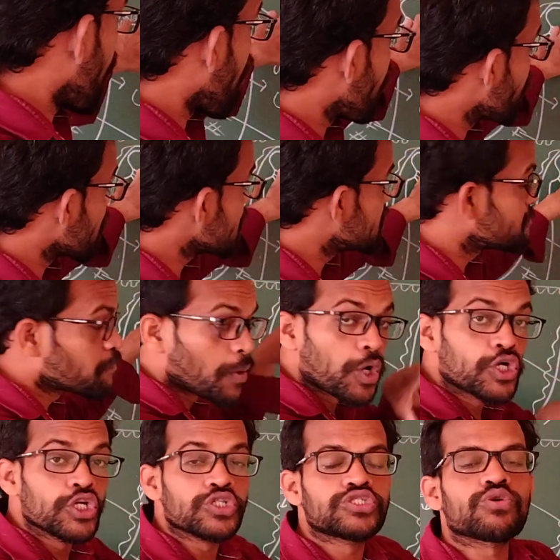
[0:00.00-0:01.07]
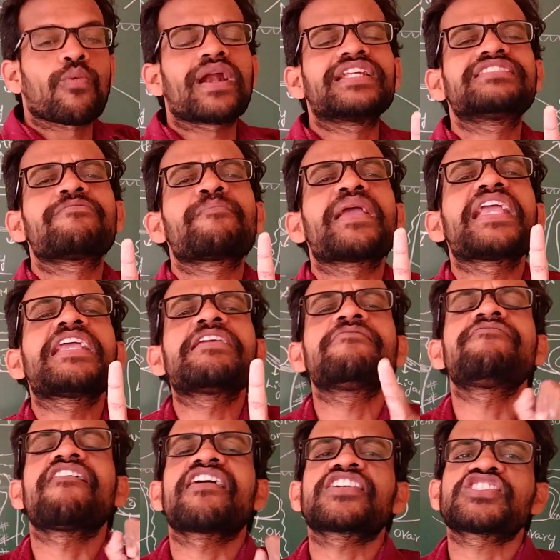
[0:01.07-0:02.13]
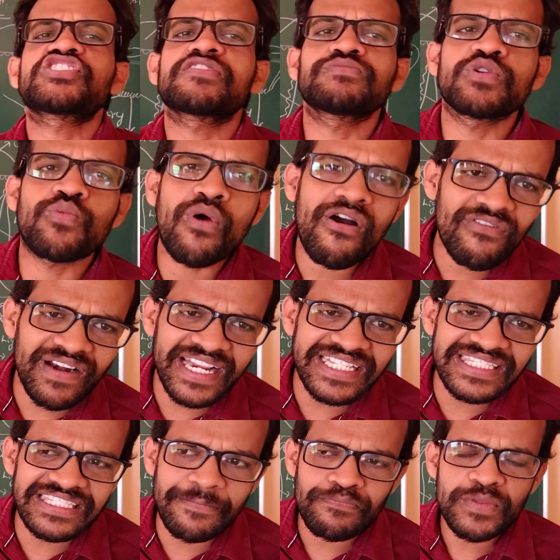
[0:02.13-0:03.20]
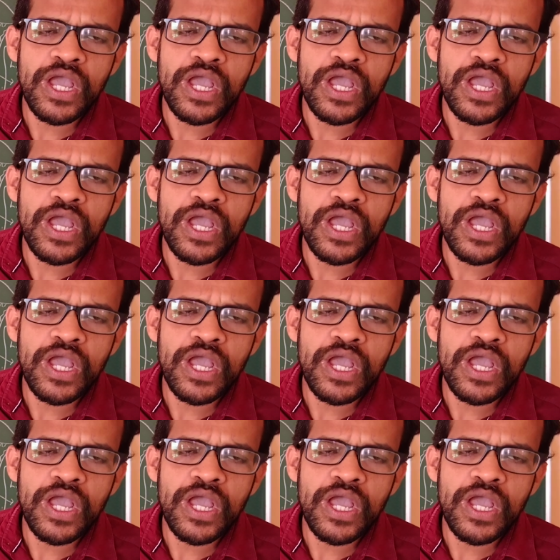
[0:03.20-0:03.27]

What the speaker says: ovaries produce. What is the main function of the ovaries?